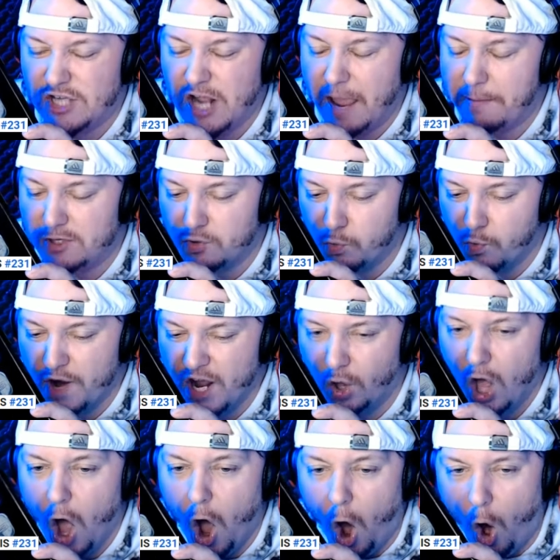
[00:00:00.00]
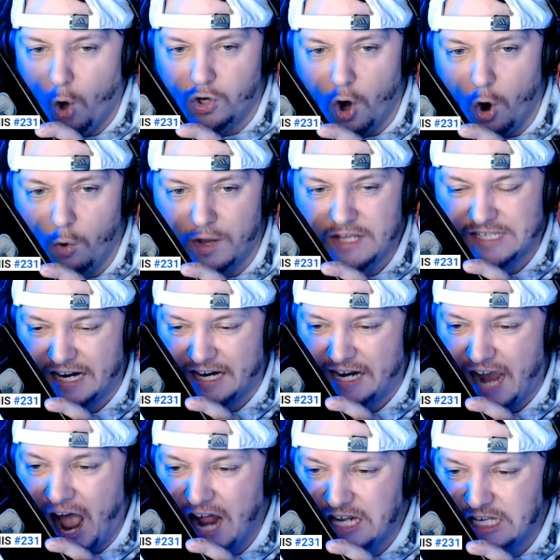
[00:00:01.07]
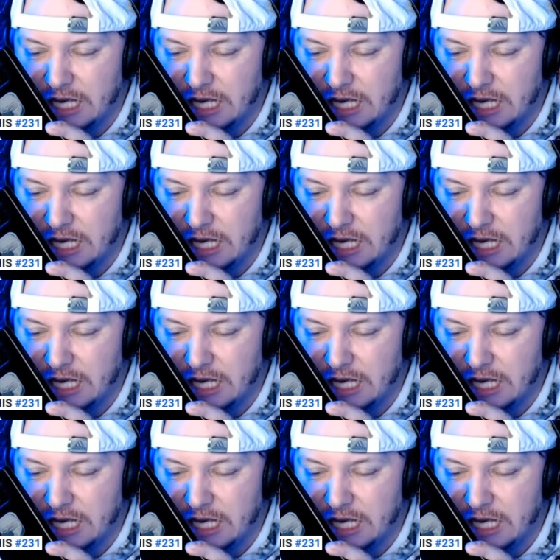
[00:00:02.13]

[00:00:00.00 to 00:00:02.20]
It's real. Hulk Hogan's a cunt.